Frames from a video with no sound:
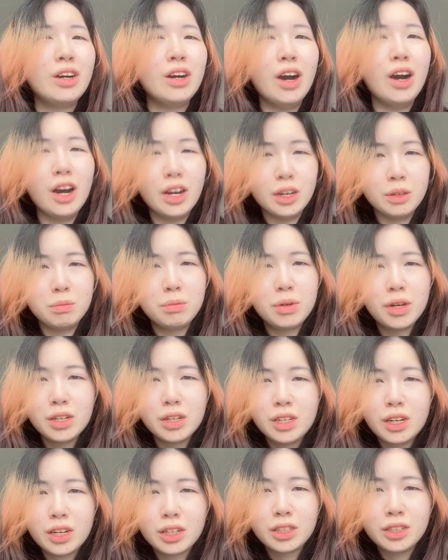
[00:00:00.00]

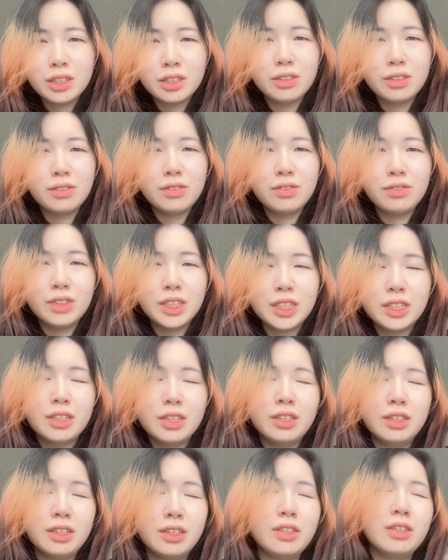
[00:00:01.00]
unproductive
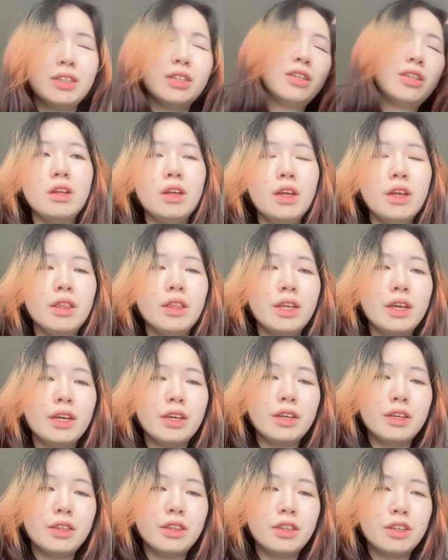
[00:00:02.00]
recently, and
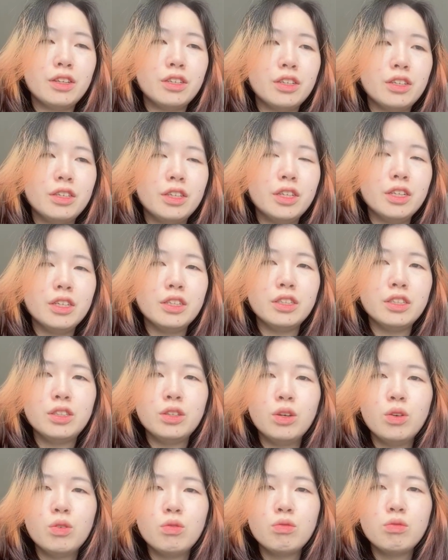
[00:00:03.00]
like there is
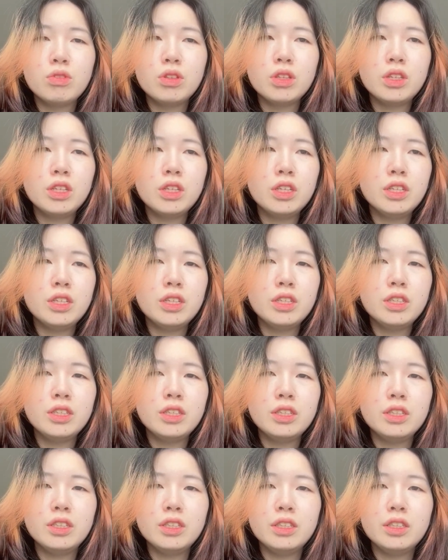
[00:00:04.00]

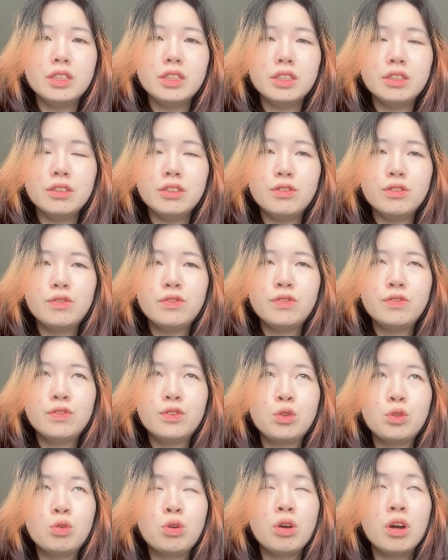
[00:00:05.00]
only
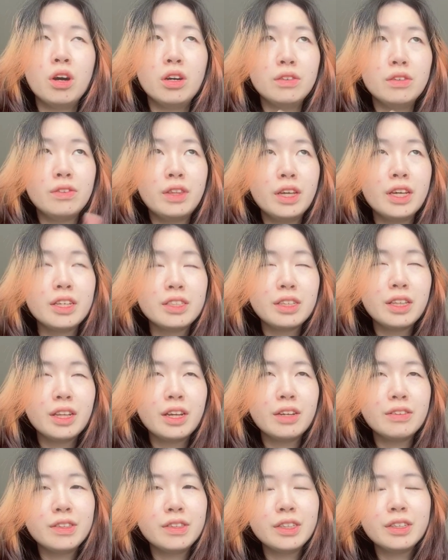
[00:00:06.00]
12 days
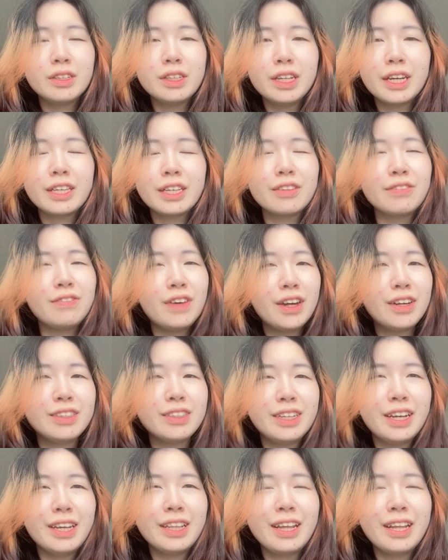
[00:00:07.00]
left till like the final
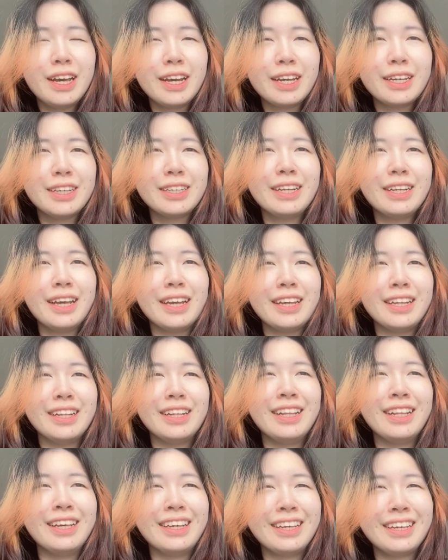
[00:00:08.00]
deadline, and
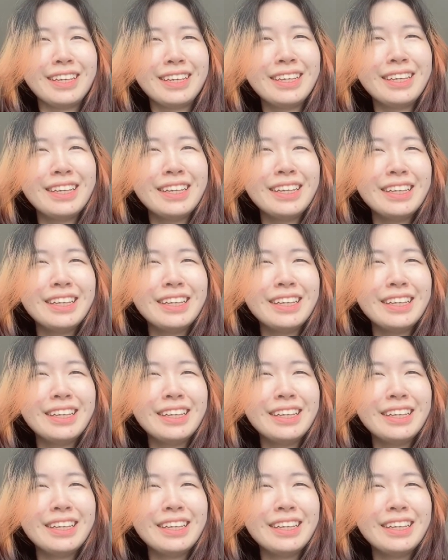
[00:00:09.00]
like